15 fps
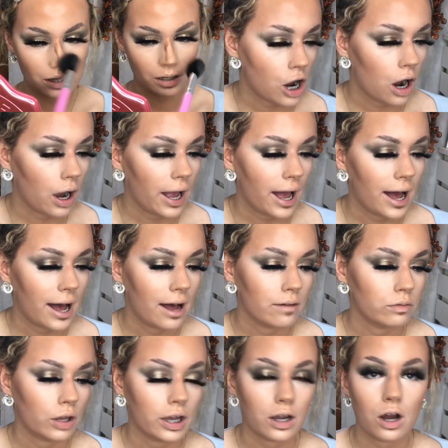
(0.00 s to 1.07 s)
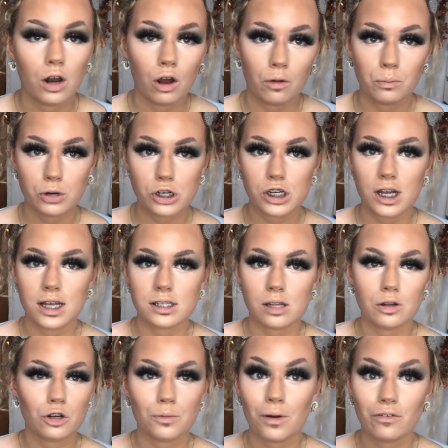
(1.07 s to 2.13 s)
I have like a lot of brushes, I do
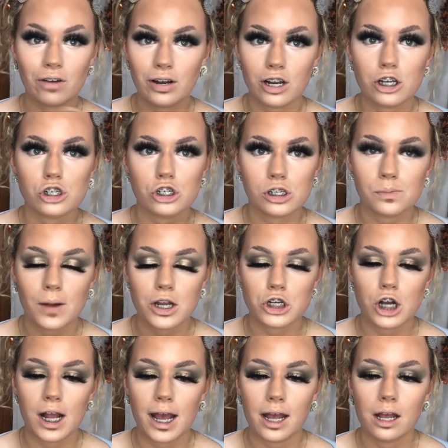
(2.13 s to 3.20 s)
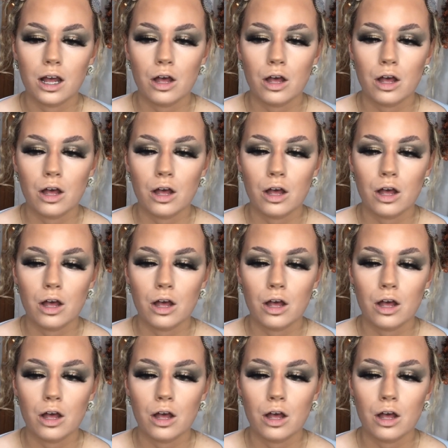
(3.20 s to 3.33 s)
my foundation especially,